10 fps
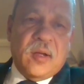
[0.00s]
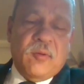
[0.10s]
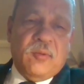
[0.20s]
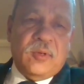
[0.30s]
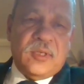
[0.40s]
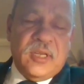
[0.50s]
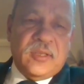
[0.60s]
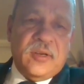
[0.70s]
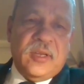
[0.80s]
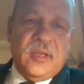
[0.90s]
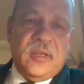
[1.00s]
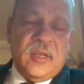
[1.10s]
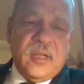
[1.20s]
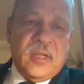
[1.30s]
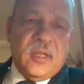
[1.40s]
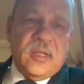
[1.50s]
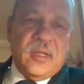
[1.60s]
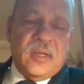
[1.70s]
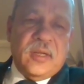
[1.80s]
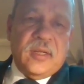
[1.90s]
cloud, C3,
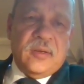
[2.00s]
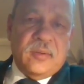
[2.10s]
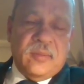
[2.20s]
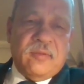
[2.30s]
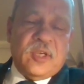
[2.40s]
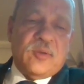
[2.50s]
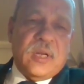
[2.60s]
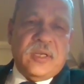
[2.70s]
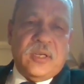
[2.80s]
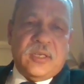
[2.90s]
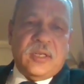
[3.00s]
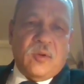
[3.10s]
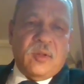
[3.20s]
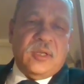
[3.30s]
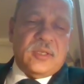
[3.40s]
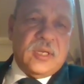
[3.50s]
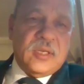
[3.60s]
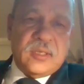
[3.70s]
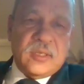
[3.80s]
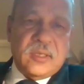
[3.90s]
you know, virtualization, and all these
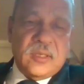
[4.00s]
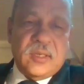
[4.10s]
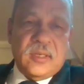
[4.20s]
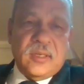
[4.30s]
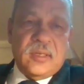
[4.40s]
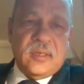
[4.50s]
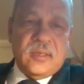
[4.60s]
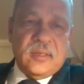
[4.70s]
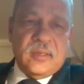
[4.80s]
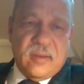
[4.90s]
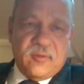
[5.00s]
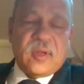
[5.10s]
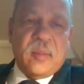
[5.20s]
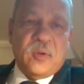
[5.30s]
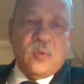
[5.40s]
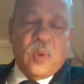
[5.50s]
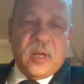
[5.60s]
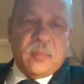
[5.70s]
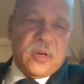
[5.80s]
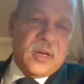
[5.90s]
things have to come into
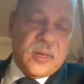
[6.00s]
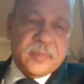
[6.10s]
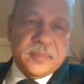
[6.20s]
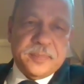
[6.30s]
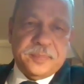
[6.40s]
one umbrella.